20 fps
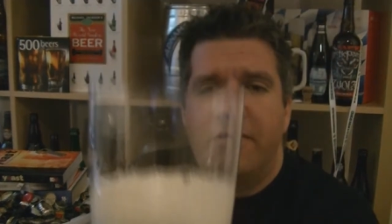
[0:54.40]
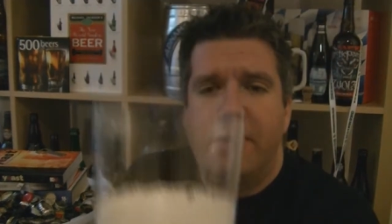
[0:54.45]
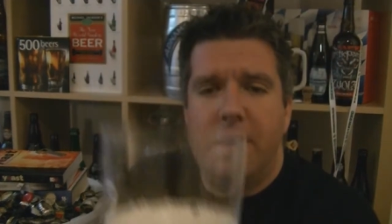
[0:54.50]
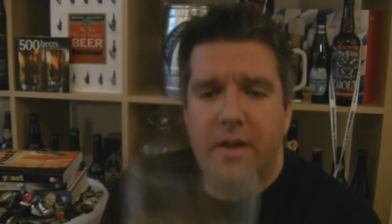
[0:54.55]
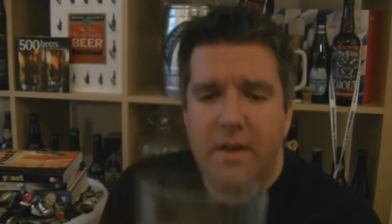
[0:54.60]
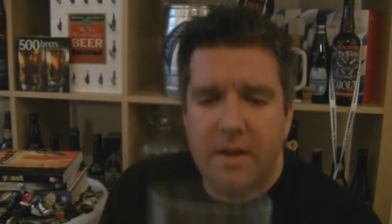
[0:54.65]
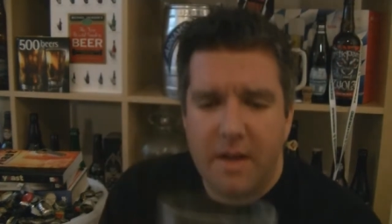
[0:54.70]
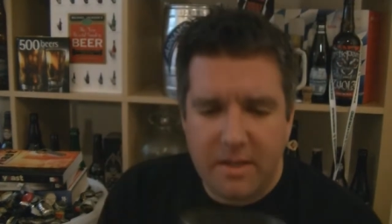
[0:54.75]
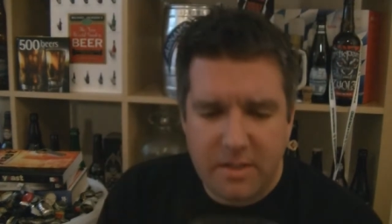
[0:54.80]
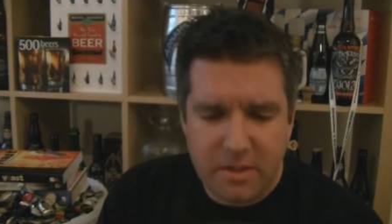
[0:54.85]

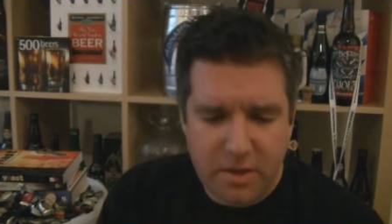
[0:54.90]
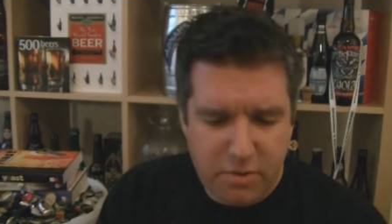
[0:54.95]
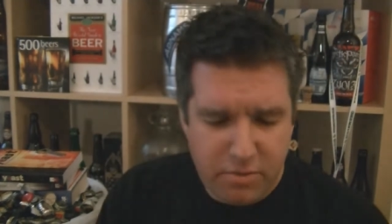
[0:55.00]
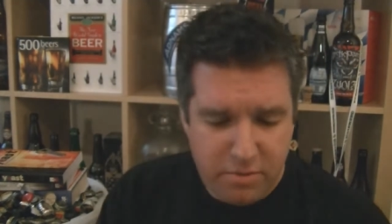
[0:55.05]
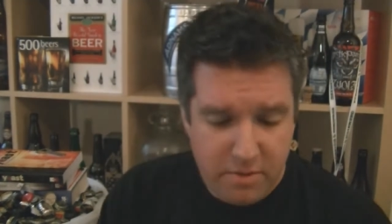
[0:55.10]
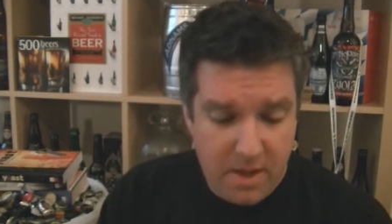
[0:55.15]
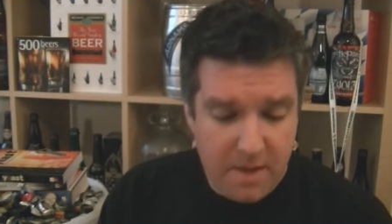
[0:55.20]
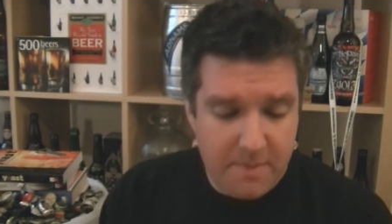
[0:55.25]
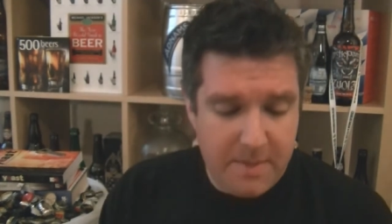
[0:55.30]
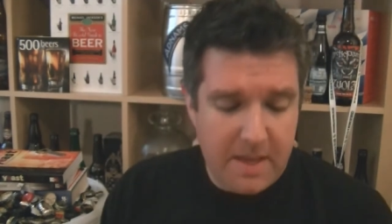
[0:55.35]
Very nice,
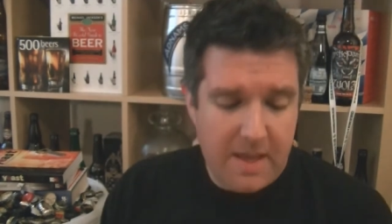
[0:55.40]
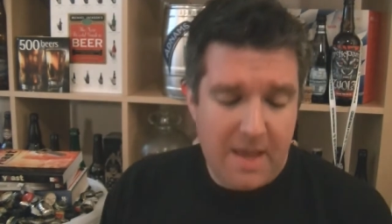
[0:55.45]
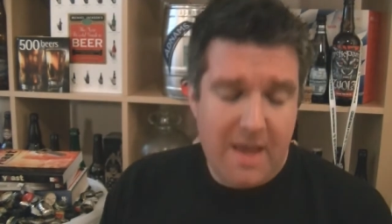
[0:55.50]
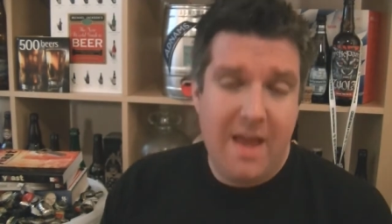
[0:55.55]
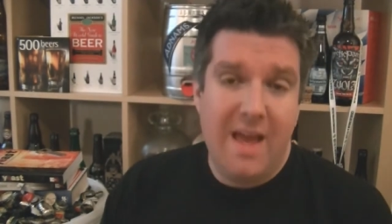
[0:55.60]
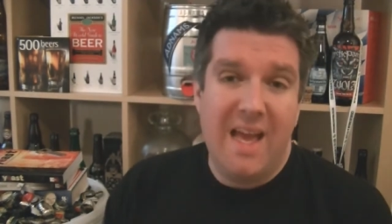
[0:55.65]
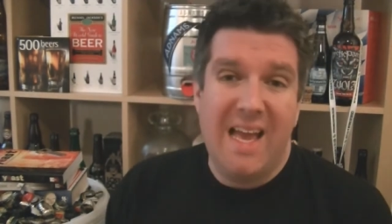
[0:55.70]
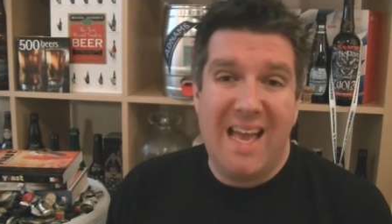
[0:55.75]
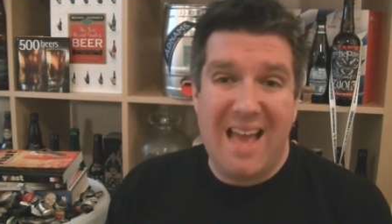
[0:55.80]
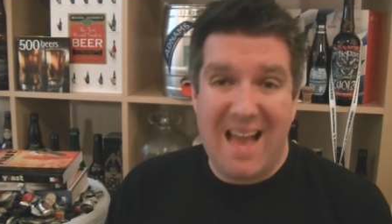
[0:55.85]
creamy,
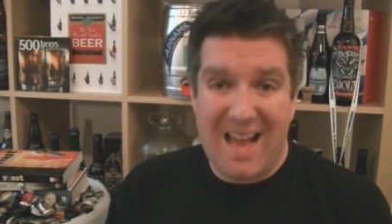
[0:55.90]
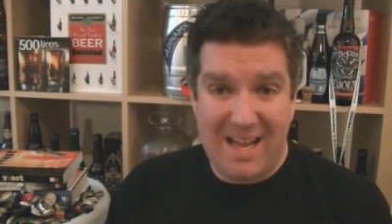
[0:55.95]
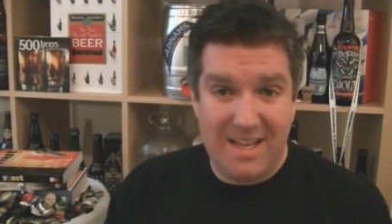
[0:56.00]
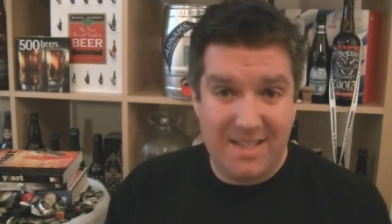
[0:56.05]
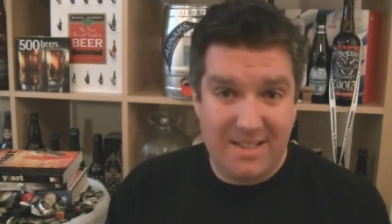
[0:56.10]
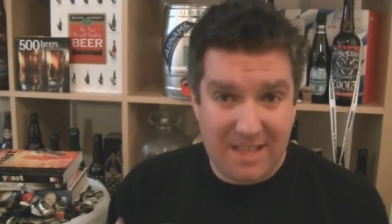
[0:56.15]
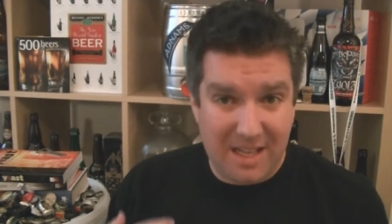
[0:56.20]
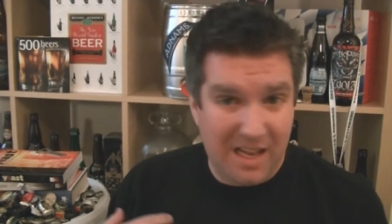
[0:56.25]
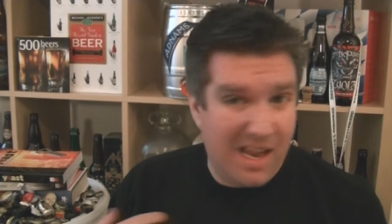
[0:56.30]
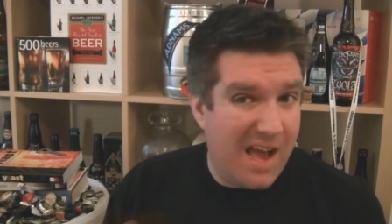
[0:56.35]

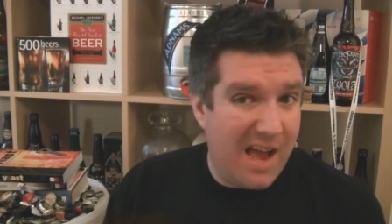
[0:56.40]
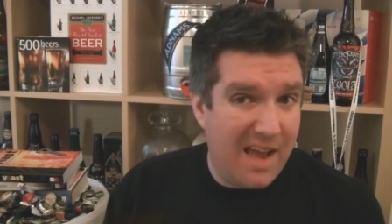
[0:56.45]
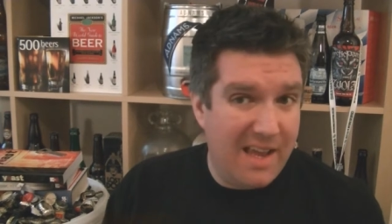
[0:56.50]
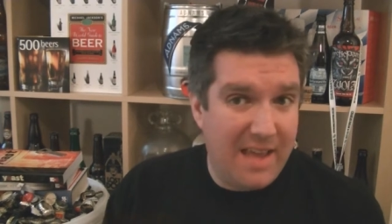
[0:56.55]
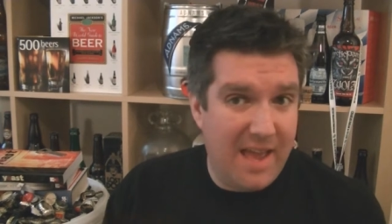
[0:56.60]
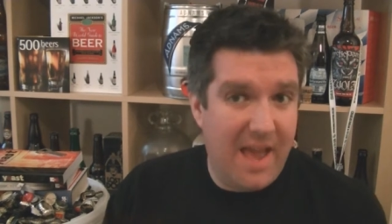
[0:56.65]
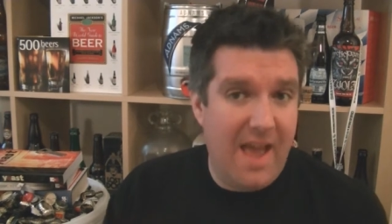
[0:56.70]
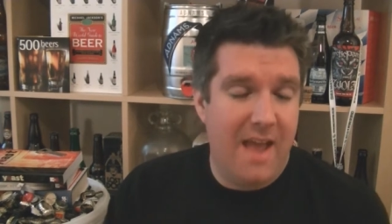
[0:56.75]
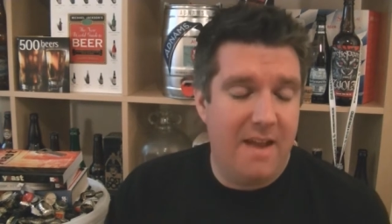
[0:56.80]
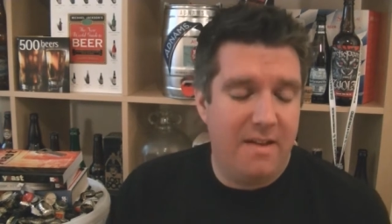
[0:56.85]
cask-like
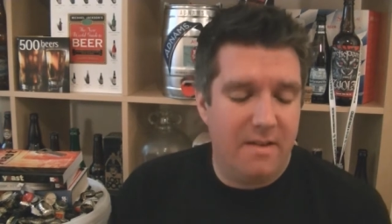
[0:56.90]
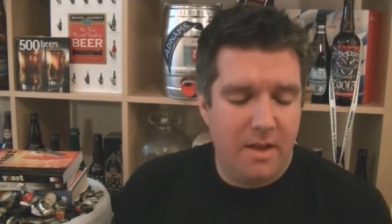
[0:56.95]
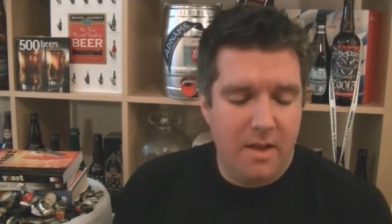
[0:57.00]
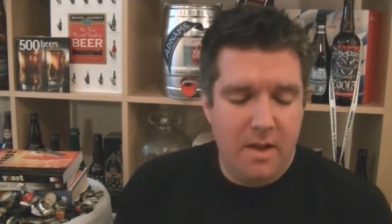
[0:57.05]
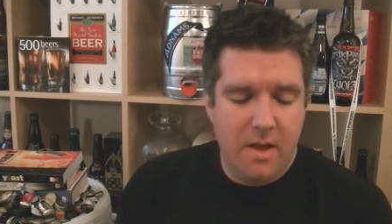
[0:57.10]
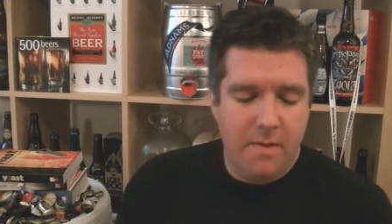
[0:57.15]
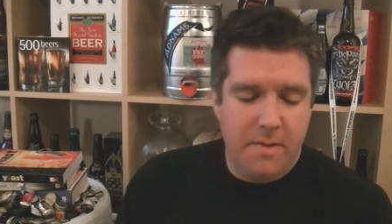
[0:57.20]
head.